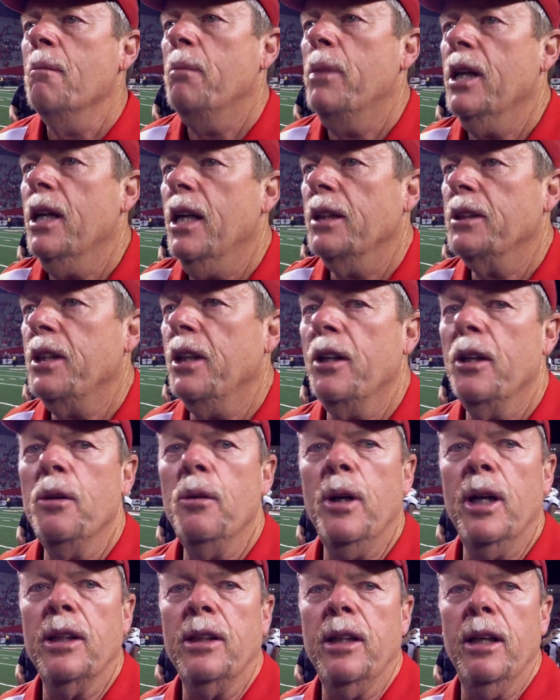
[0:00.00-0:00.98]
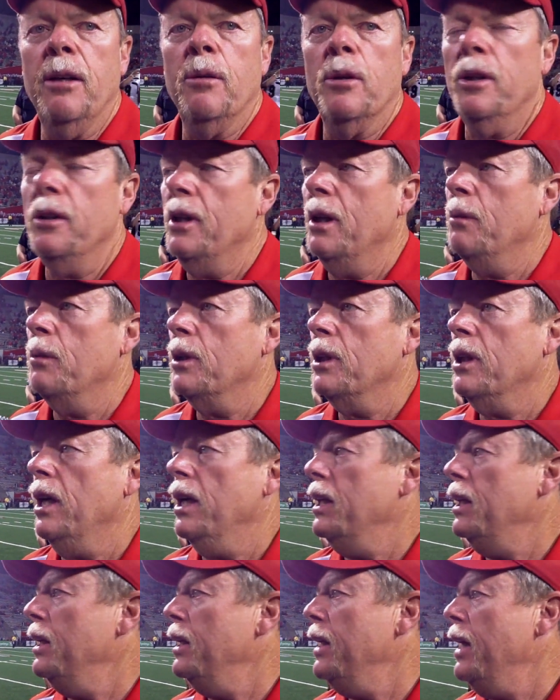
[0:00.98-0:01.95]
But I'll tell you what, they were they were
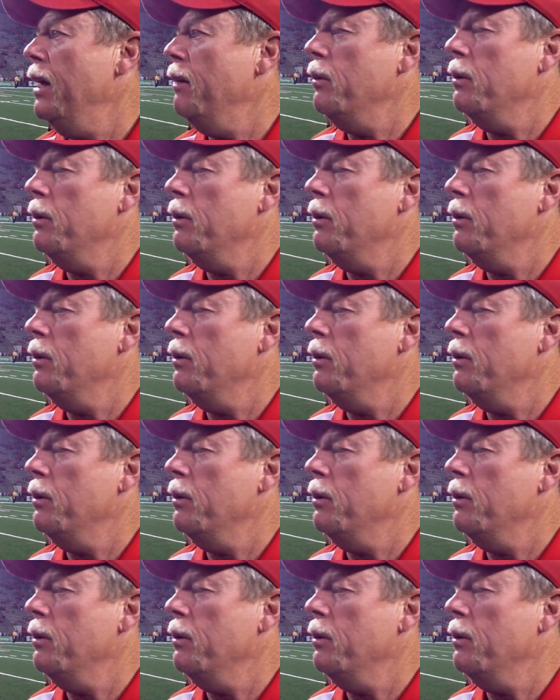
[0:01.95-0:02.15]
gutty tonight.